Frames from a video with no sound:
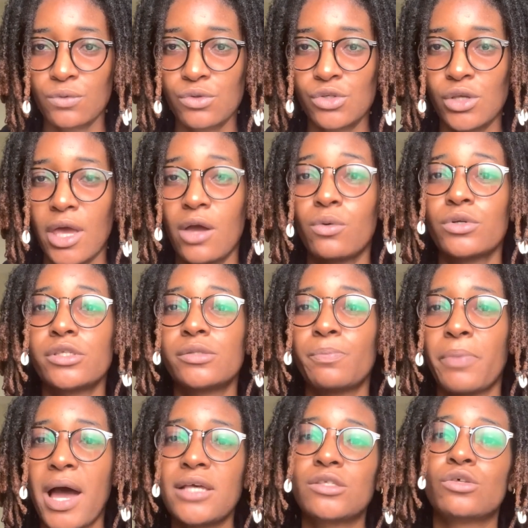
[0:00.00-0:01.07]
So I was
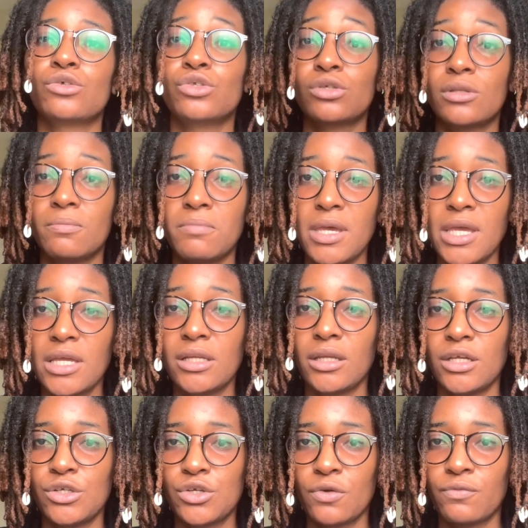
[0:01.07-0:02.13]
passed on to the main
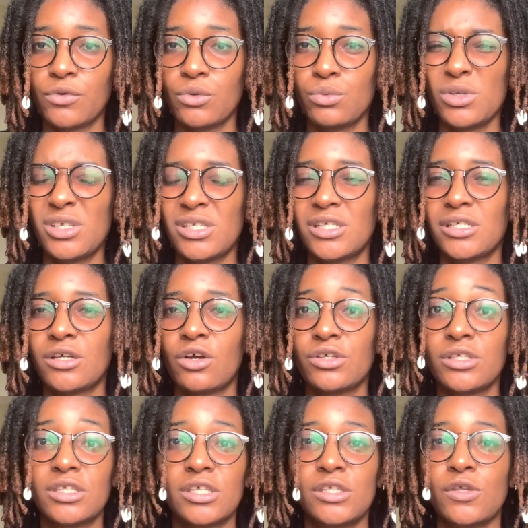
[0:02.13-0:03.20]
interview, which
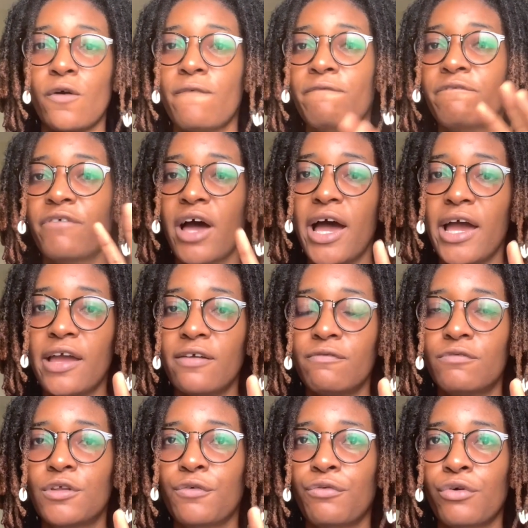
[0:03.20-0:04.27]
consists of
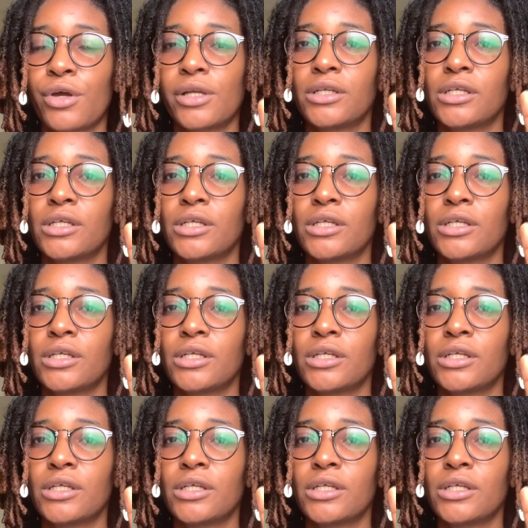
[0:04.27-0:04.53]
5 different